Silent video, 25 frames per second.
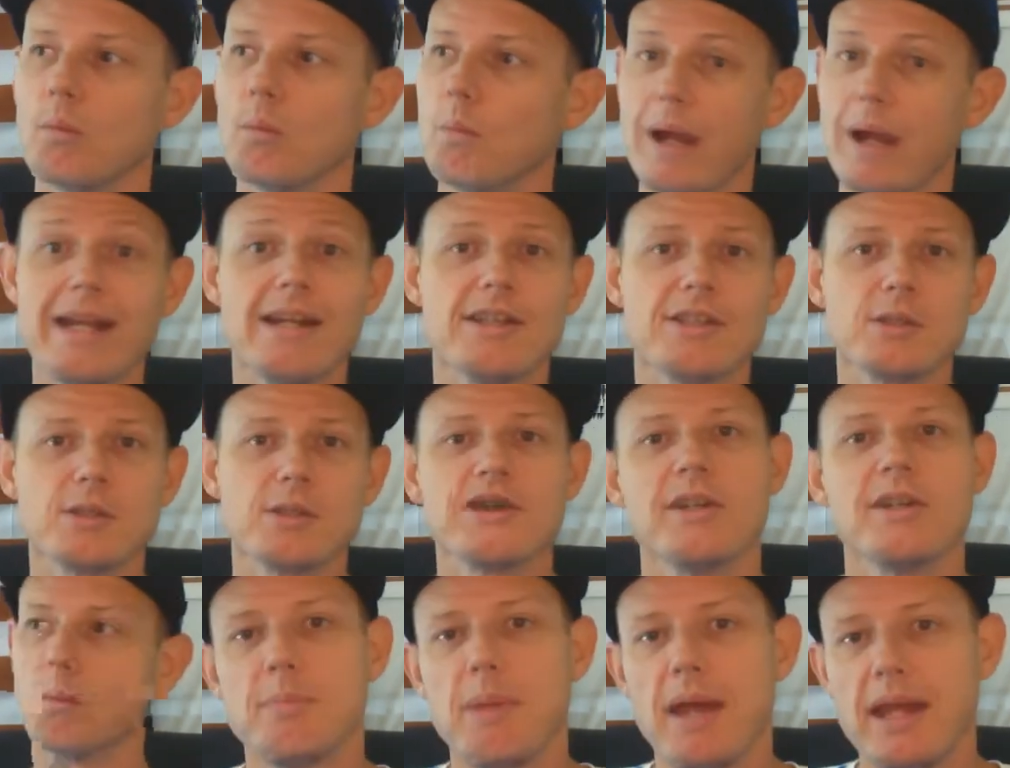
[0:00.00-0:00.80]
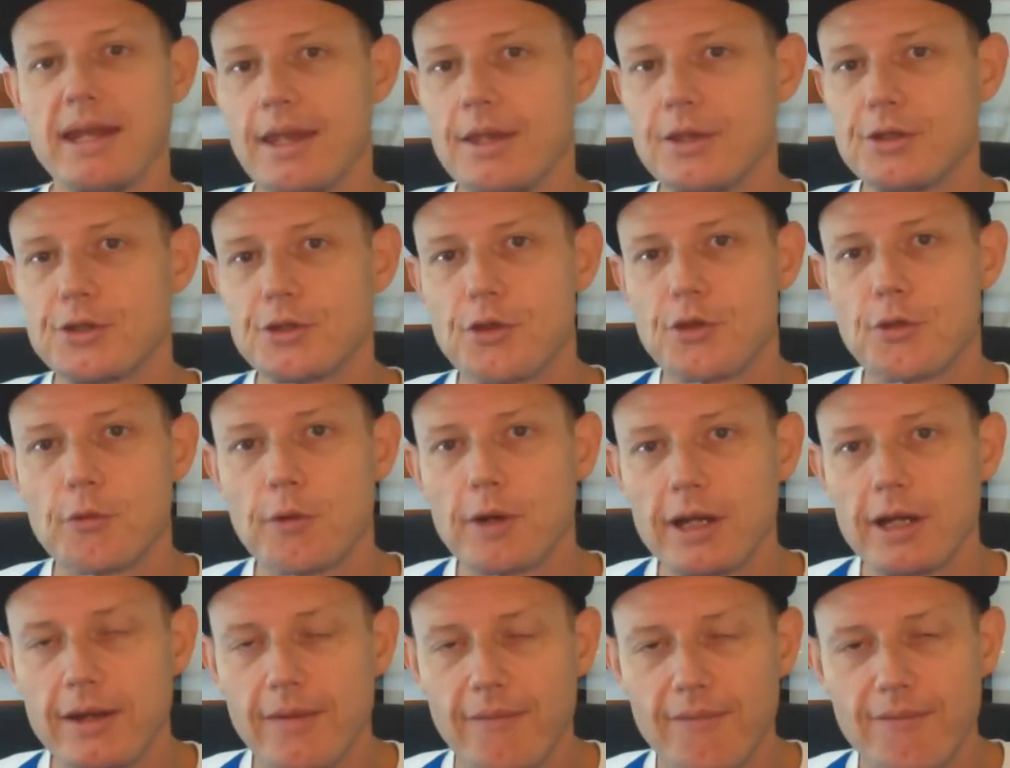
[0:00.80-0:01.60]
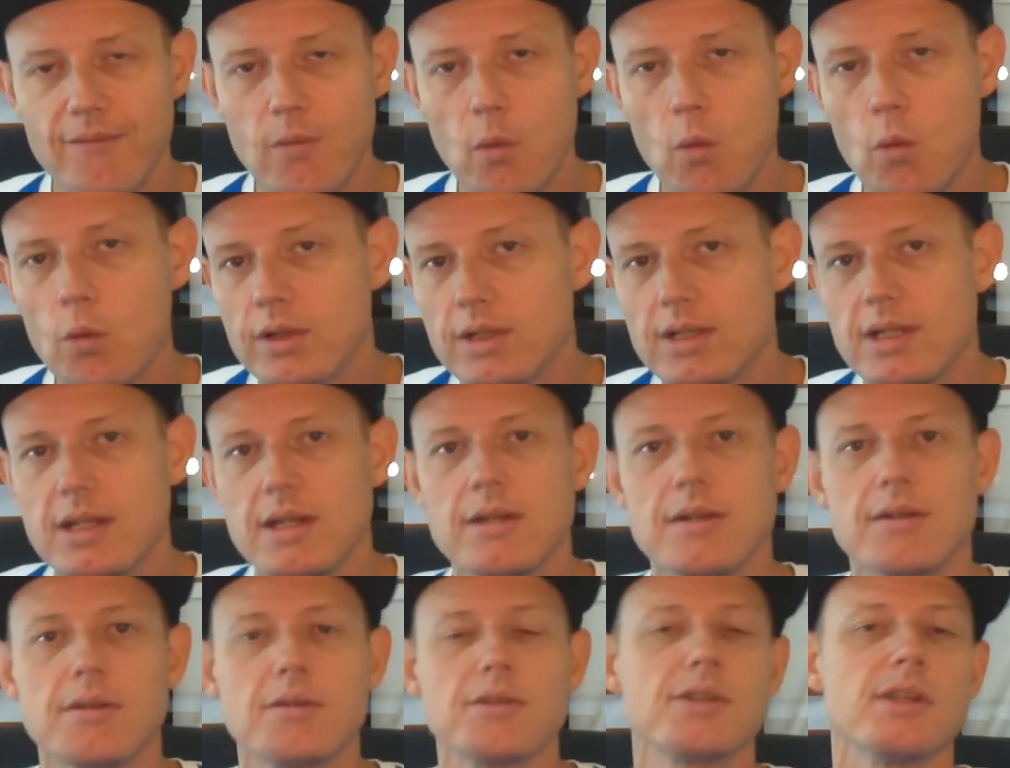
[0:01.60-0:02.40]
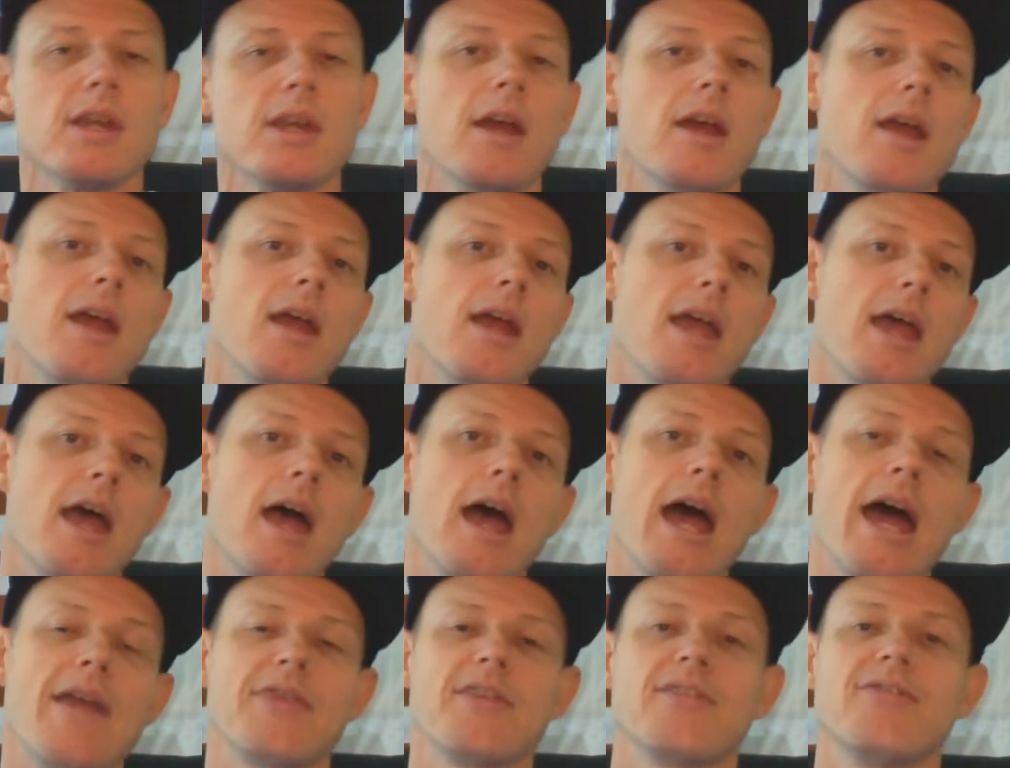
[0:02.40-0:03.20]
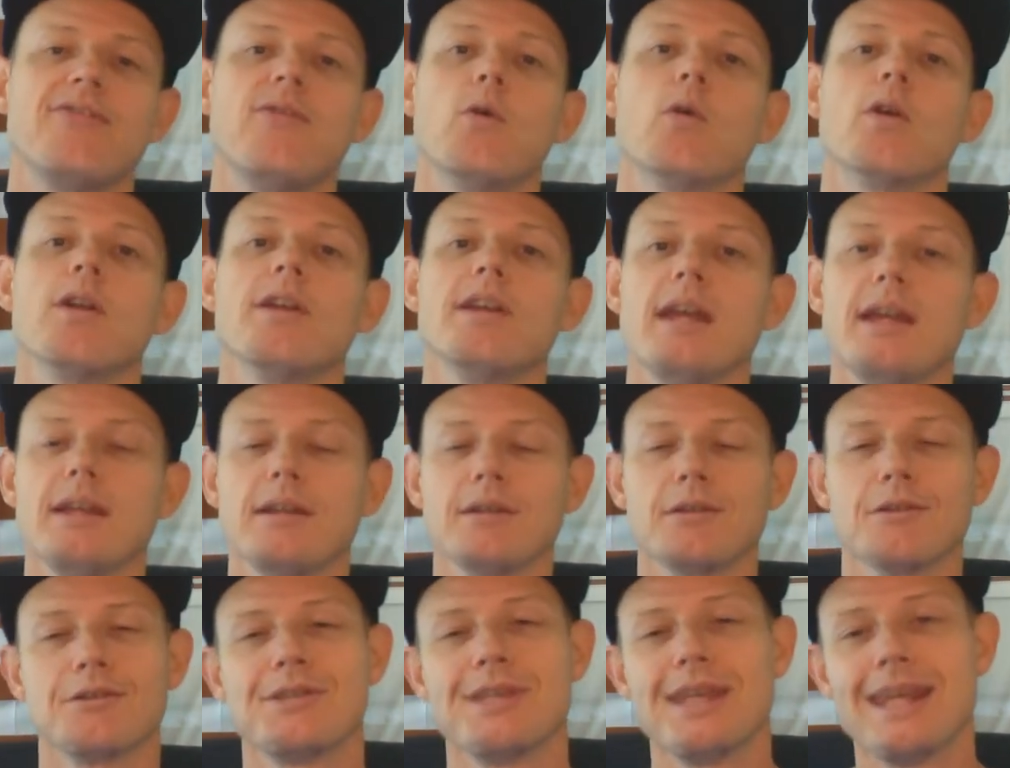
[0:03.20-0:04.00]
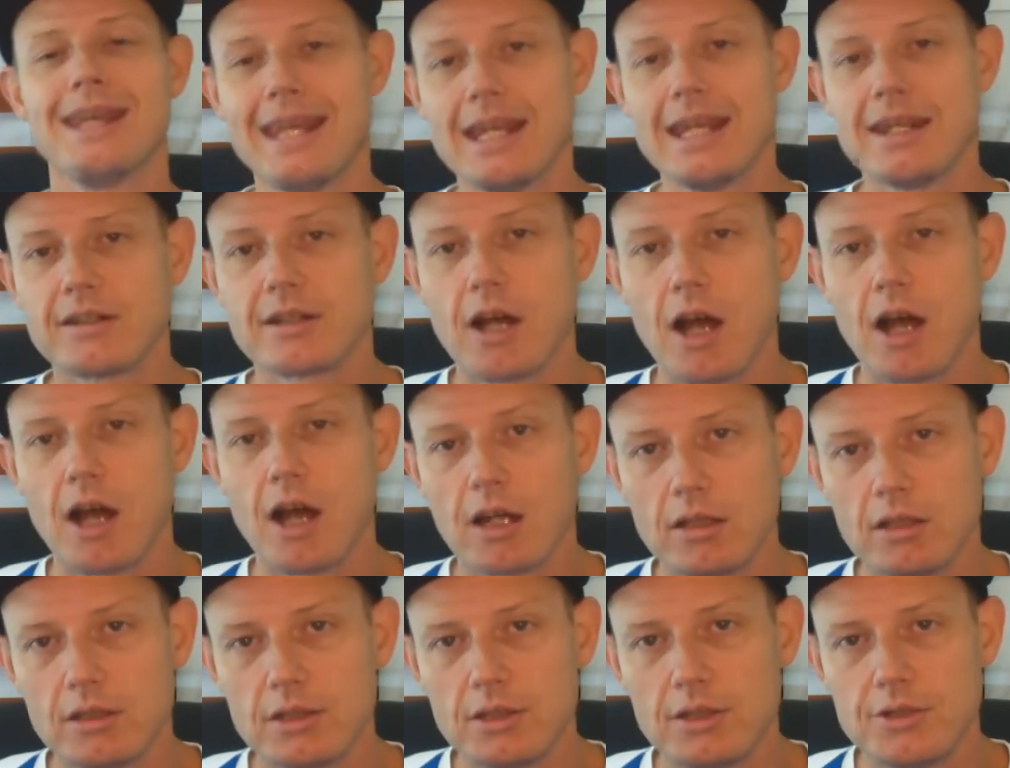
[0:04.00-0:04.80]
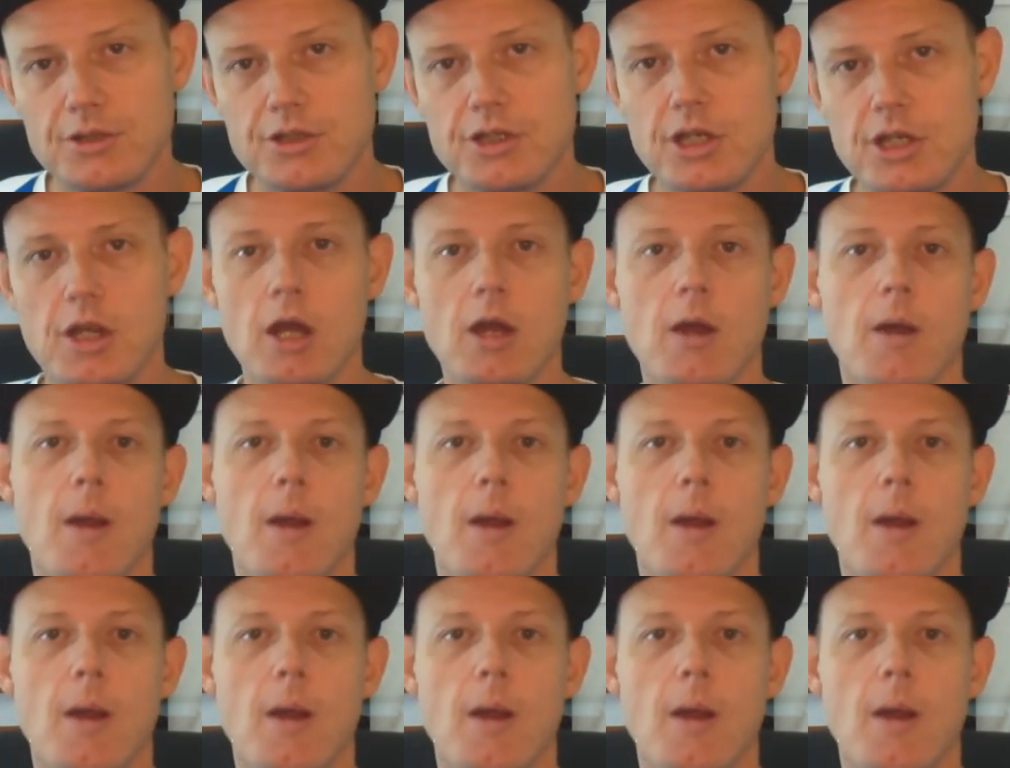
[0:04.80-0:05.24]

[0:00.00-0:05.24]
He doesn't want to spend his 3 or 4 years at the 40 acres in college